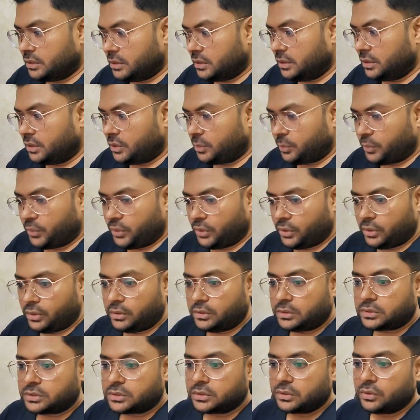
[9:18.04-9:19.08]

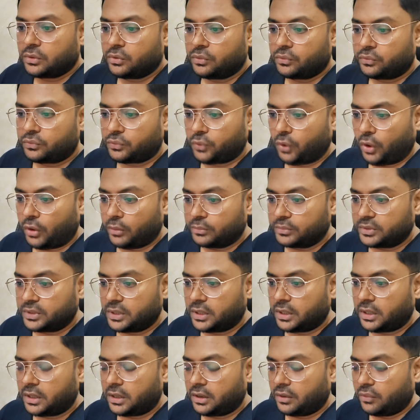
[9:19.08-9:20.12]
entrepreneurs from
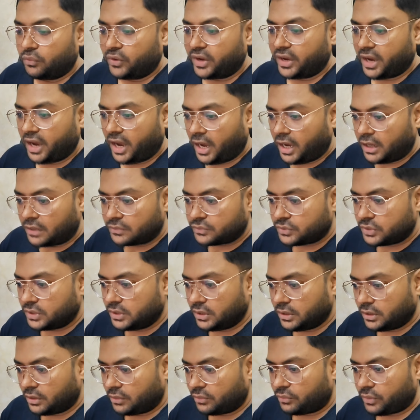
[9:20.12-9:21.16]
the we have seen
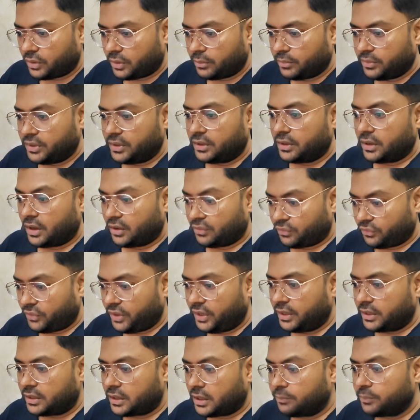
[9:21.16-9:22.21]
in
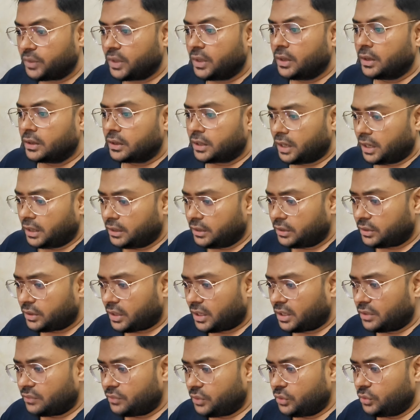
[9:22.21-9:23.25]
Africa can
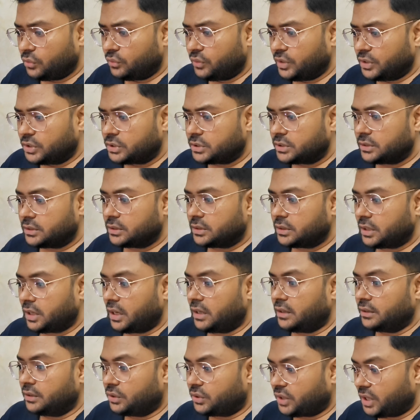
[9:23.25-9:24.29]
drive innovation,
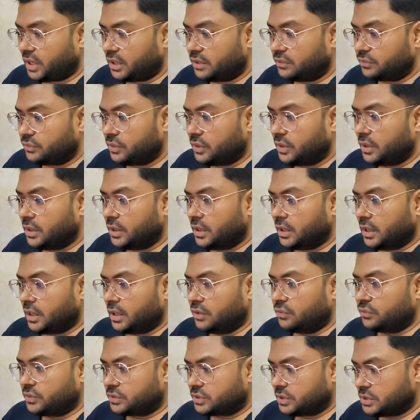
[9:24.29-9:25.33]
can drive
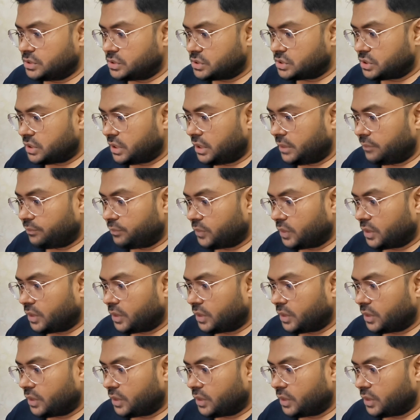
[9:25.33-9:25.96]
efficiency,